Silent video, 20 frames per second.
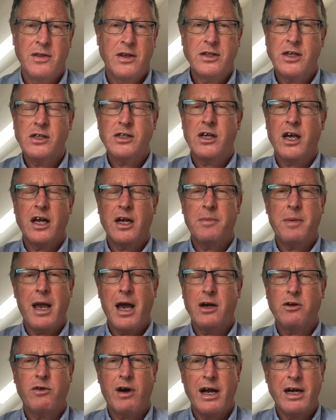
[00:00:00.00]
This isn't going to be
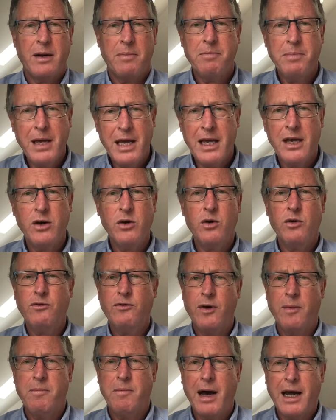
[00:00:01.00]
a great appeal
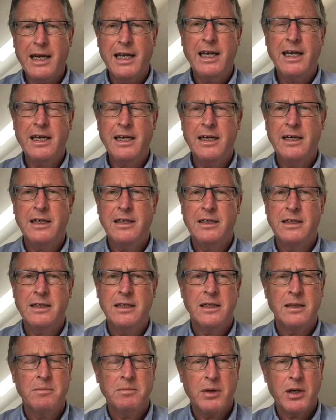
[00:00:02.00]
for money,
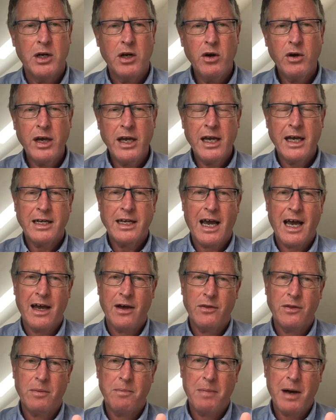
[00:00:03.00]
but looking at
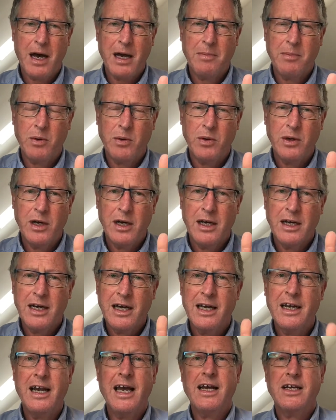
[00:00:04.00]
how the Bible
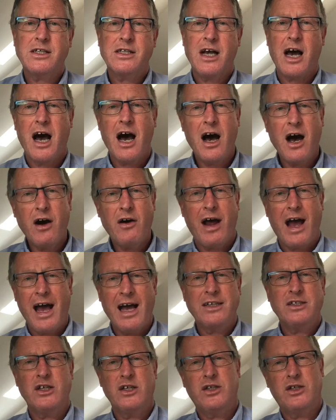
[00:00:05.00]
connects our
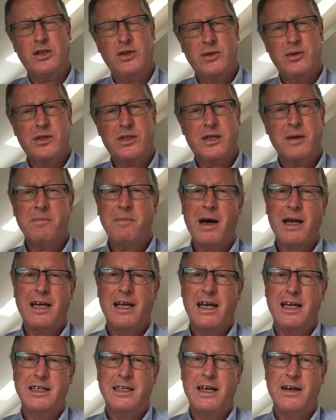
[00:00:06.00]
attitudes to
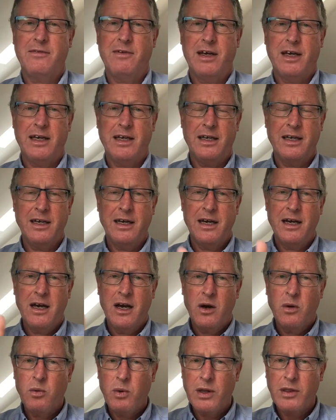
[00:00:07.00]
money and giving
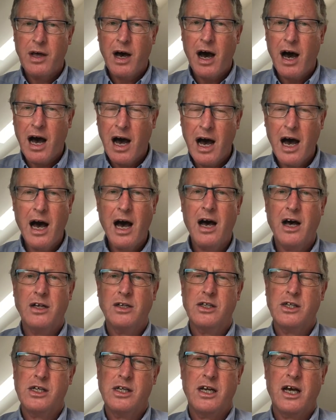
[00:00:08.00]
with our
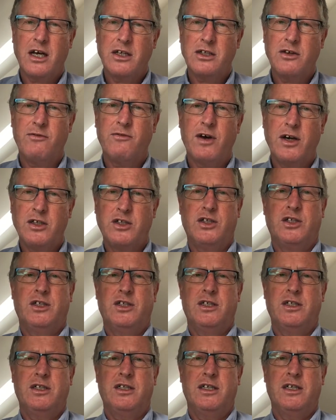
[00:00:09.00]
hearts and our
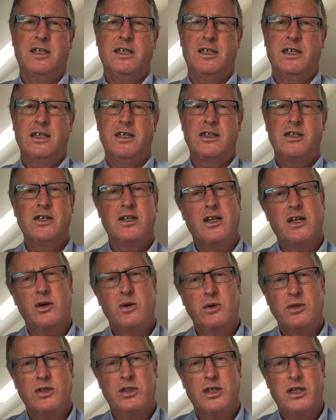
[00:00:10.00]
devotion to the
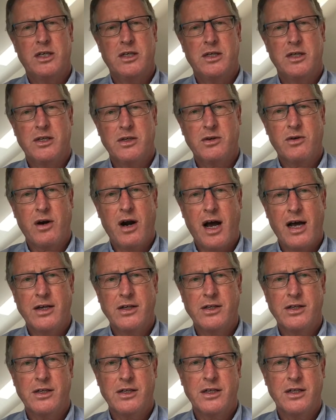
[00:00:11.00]
Lord Jesus
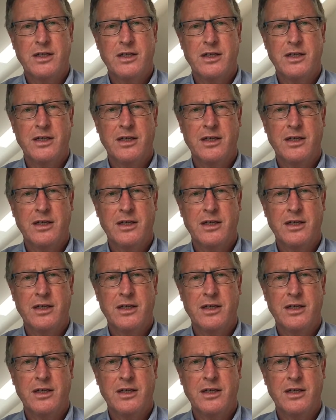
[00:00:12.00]
Christ.